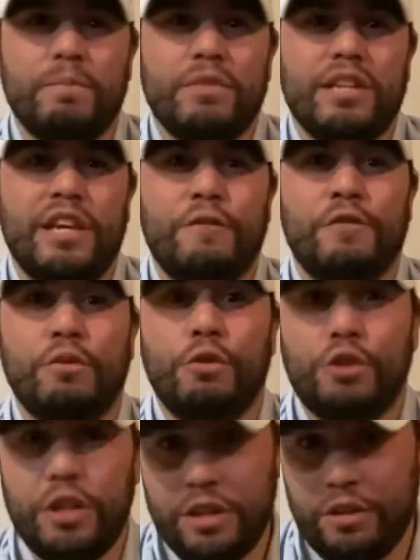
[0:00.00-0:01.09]
If you
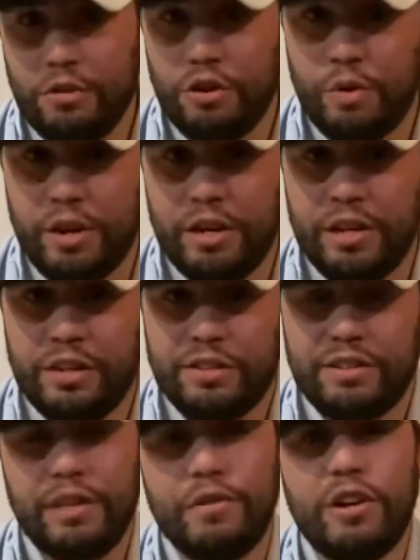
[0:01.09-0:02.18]
think you know what it is,
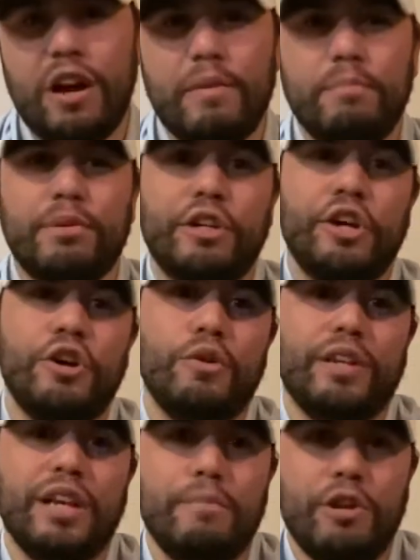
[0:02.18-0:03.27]
leave a comment below and
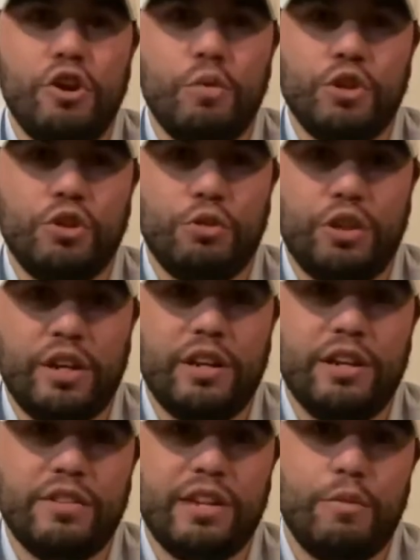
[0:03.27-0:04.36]
let me know what you think it
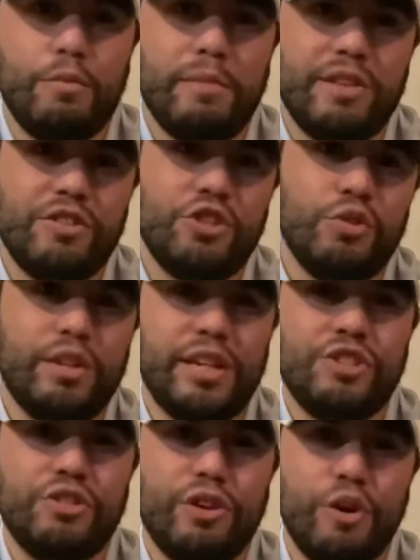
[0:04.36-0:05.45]
is. I will message you and
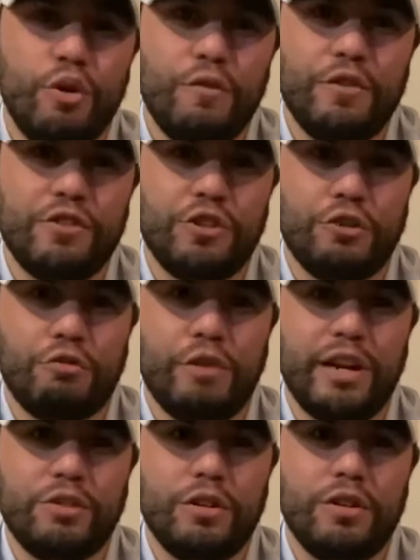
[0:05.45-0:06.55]
let you know if it's the
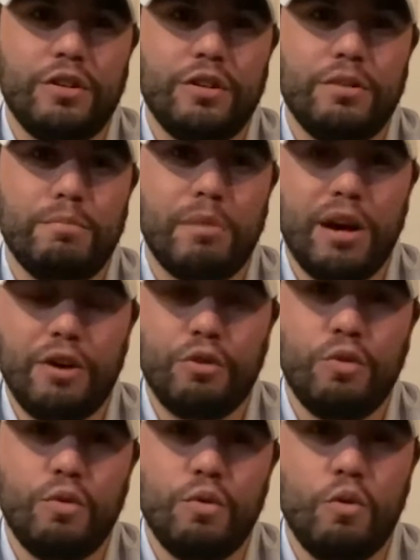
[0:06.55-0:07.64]
correct
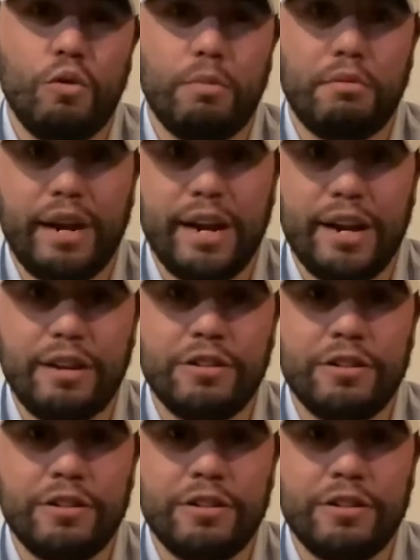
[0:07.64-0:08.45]
model or brand.